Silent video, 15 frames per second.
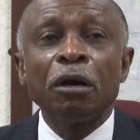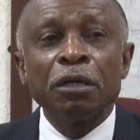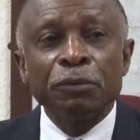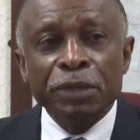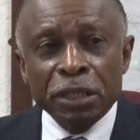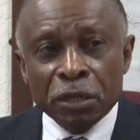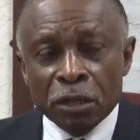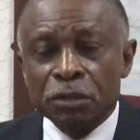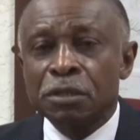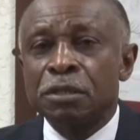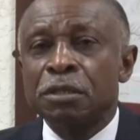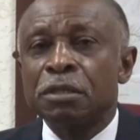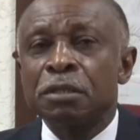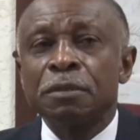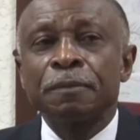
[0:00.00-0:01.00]
Honorary
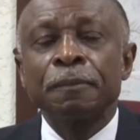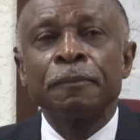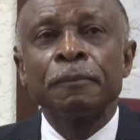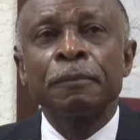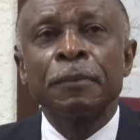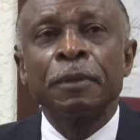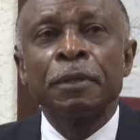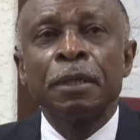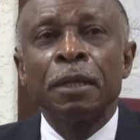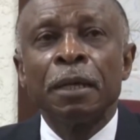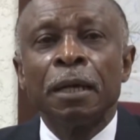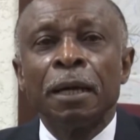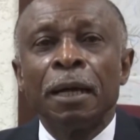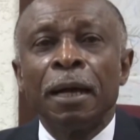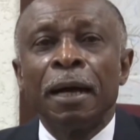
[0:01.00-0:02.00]
consul
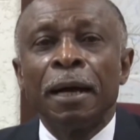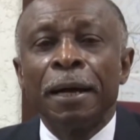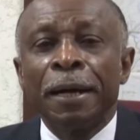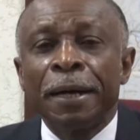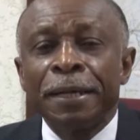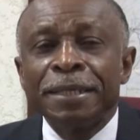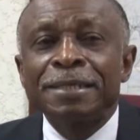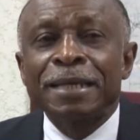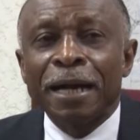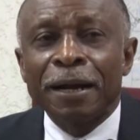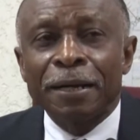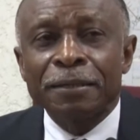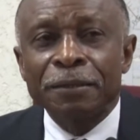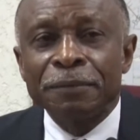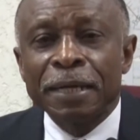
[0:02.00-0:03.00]
uh, is
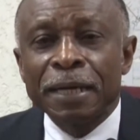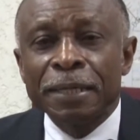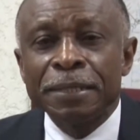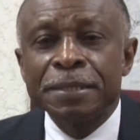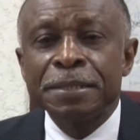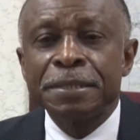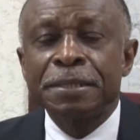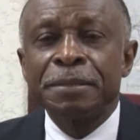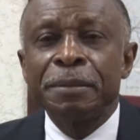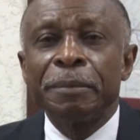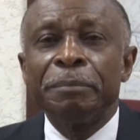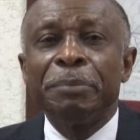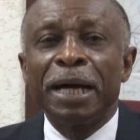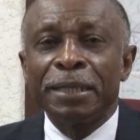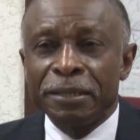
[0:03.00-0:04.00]
characterized
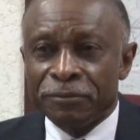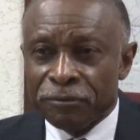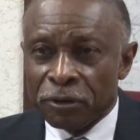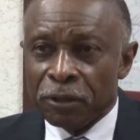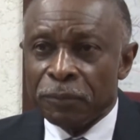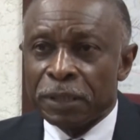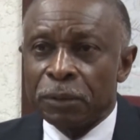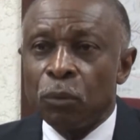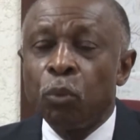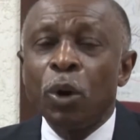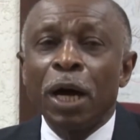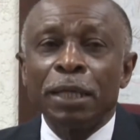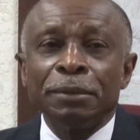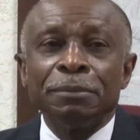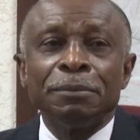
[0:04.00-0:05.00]
by the following.
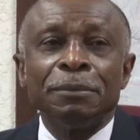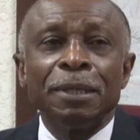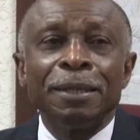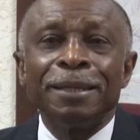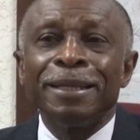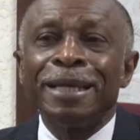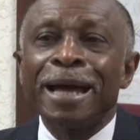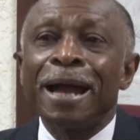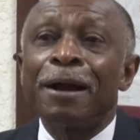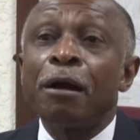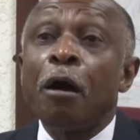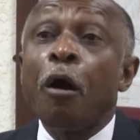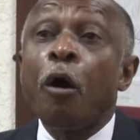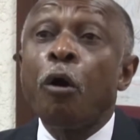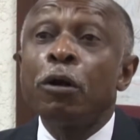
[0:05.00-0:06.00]
One, they are
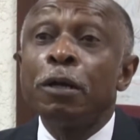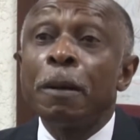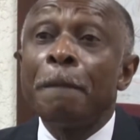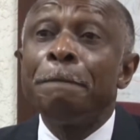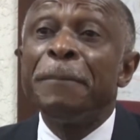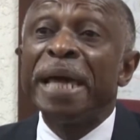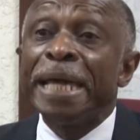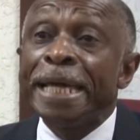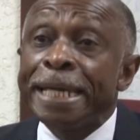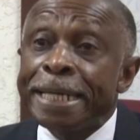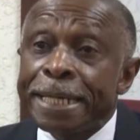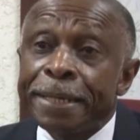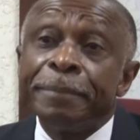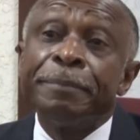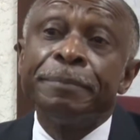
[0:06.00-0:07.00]

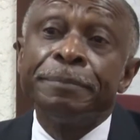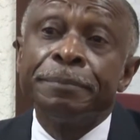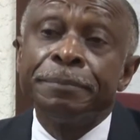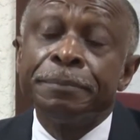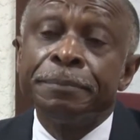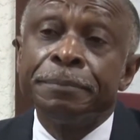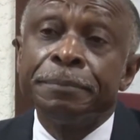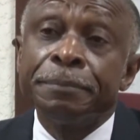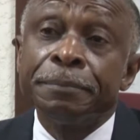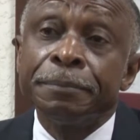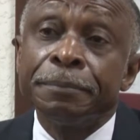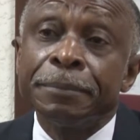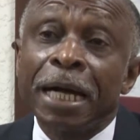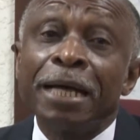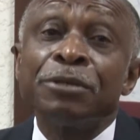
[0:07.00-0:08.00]
unpaid.
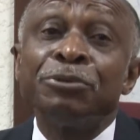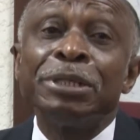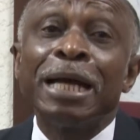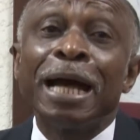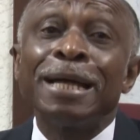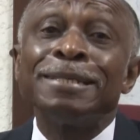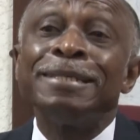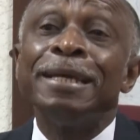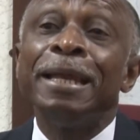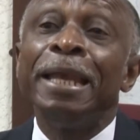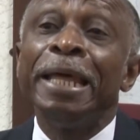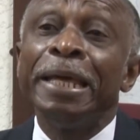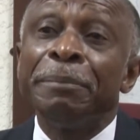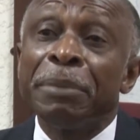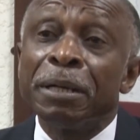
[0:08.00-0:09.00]
As regards their
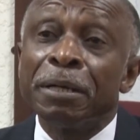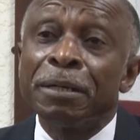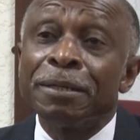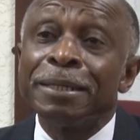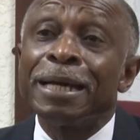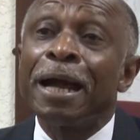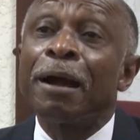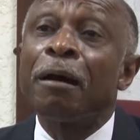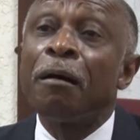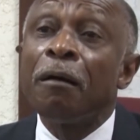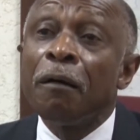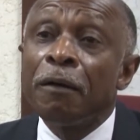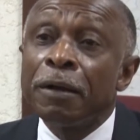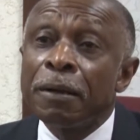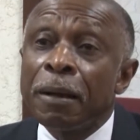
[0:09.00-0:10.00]
labor, they are
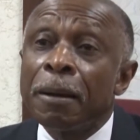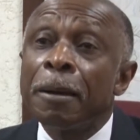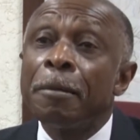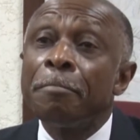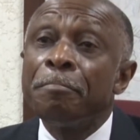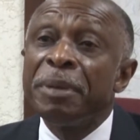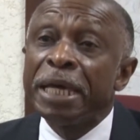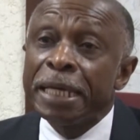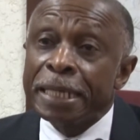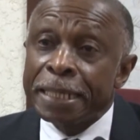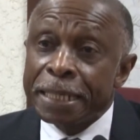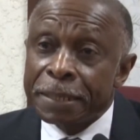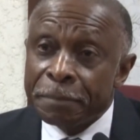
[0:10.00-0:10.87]
unpaid.